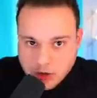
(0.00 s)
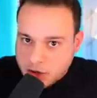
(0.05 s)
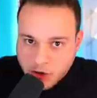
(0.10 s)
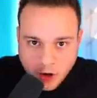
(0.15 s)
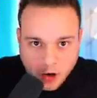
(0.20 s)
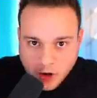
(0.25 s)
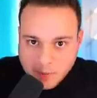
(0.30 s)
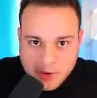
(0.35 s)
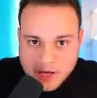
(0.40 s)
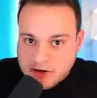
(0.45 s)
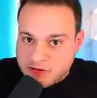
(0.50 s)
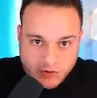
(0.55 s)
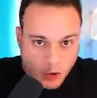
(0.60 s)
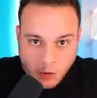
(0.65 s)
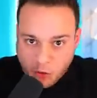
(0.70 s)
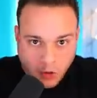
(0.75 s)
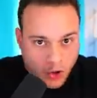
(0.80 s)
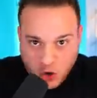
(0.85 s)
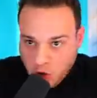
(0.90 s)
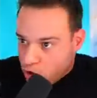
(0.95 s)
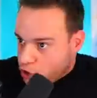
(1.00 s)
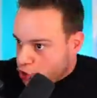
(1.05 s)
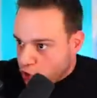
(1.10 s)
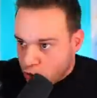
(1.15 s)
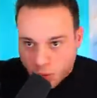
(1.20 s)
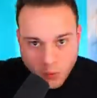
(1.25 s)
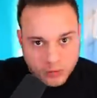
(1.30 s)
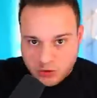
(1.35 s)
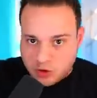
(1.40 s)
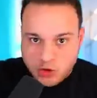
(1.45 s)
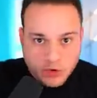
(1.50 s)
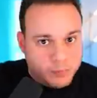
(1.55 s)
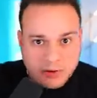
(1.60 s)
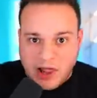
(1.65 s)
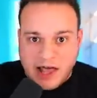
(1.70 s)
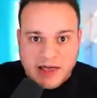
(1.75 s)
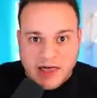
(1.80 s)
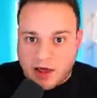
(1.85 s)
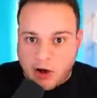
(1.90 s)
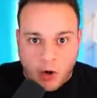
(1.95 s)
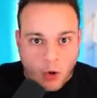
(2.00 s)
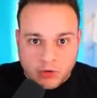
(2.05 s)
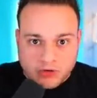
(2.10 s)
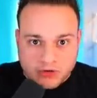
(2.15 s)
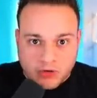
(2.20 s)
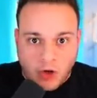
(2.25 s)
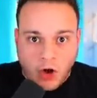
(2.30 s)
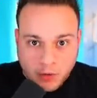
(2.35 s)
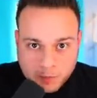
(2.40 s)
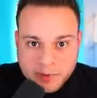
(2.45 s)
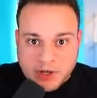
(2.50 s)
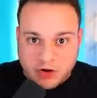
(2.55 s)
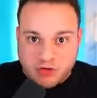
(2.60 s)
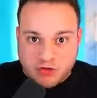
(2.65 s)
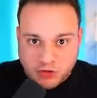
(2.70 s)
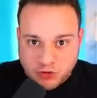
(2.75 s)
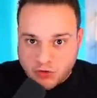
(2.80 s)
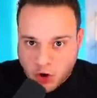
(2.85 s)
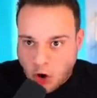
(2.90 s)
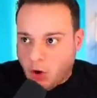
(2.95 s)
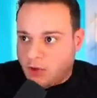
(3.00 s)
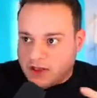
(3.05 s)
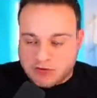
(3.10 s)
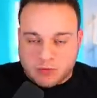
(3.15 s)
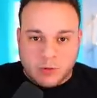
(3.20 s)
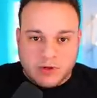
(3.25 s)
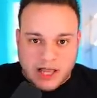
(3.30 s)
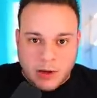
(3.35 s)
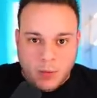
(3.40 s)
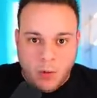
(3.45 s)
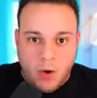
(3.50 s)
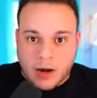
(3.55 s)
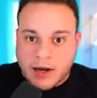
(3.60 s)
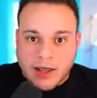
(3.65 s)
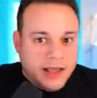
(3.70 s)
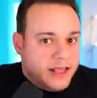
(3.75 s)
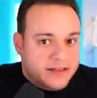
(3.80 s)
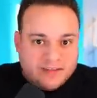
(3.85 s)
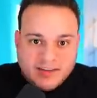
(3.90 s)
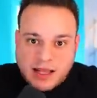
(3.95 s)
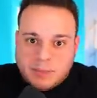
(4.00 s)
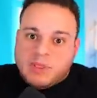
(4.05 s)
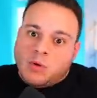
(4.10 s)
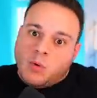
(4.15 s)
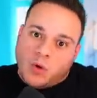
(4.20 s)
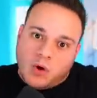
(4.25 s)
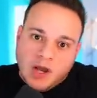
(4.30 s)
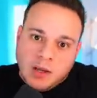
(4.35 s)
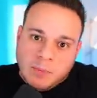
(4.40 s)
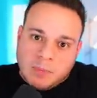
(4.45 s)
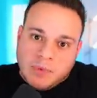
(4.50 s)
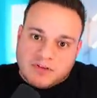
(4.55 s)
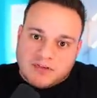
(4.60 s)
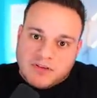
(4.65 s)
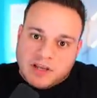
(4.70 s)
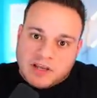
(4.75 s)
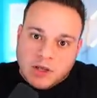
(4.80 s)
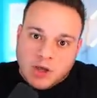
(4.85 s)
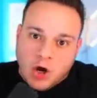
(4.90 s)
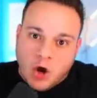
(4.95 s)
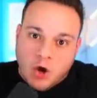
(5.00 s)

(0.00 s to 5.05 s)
You know what I mean? So you you play that whole song because you know that's what they want. Same thing with quick mixing.